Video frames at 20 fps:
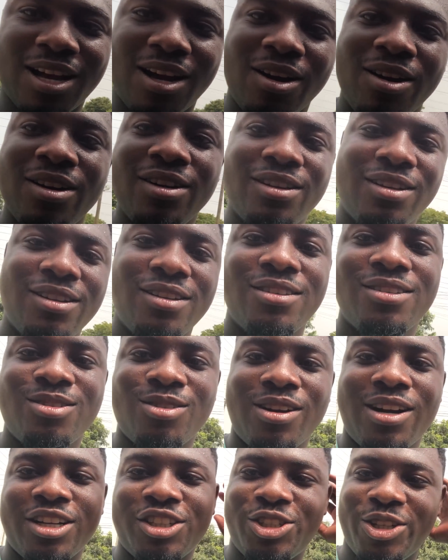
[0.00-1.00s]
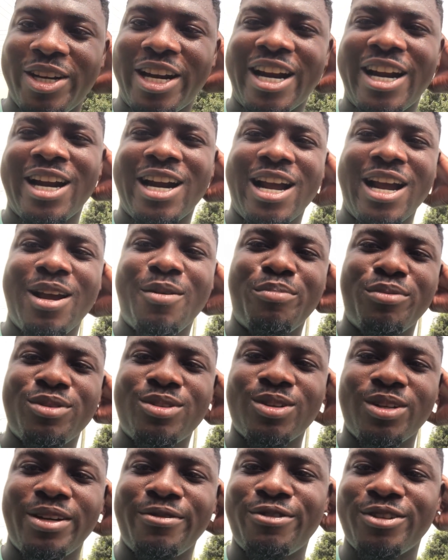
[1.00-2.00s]
out. So catch you in another
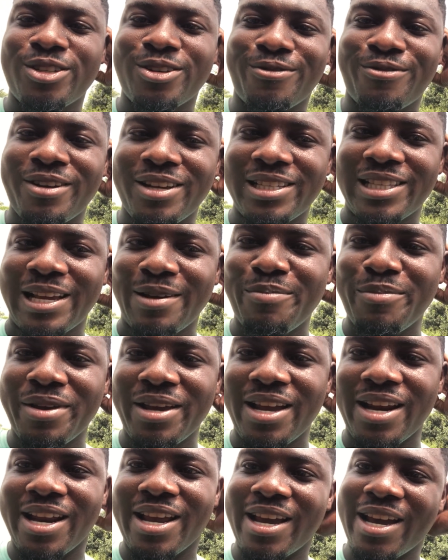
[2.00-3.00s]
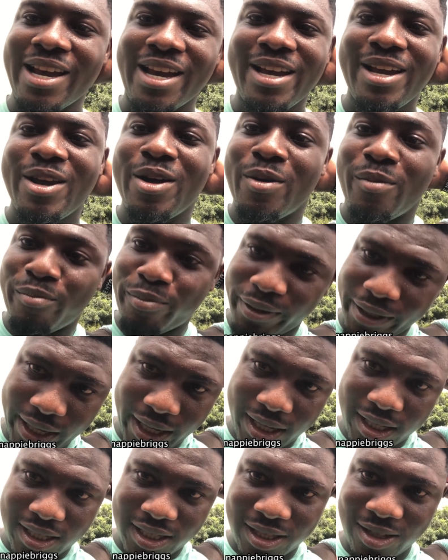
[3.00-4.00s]
episode. If it's your first time being here,
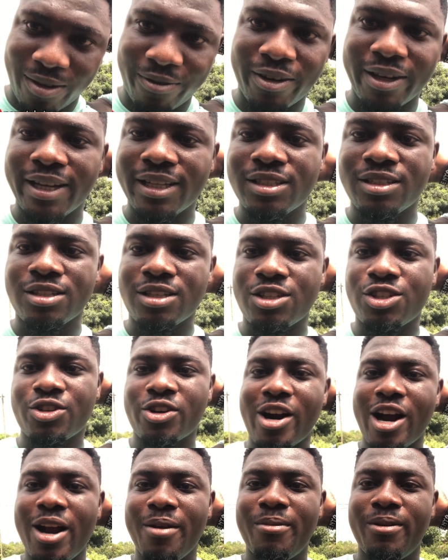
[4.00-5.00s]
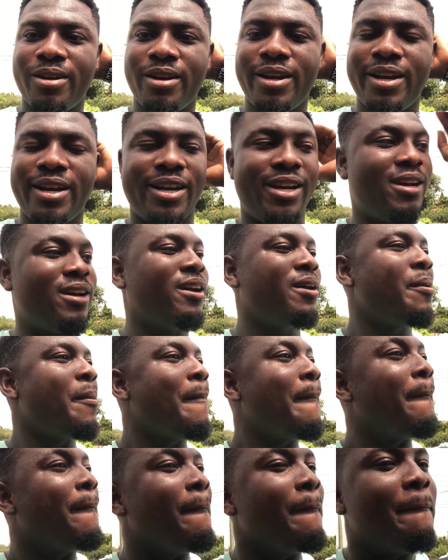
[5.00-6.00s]
please don't forget to subscribe. Hey there
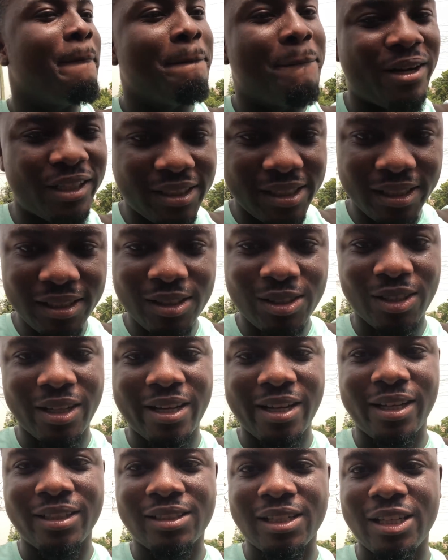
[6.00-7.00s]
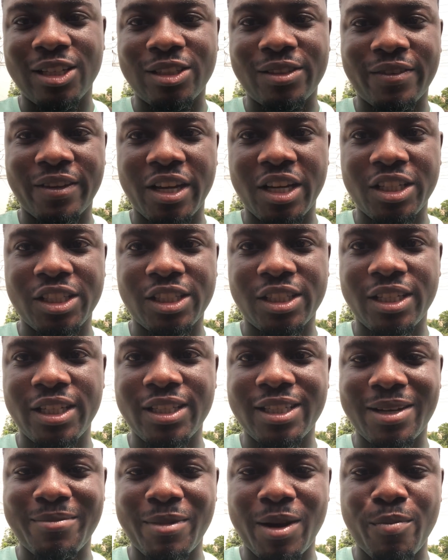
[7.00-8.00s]
button to get a notification
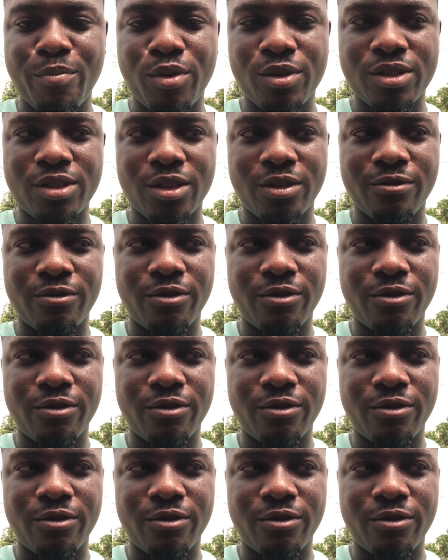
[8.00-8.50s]
anytime I post a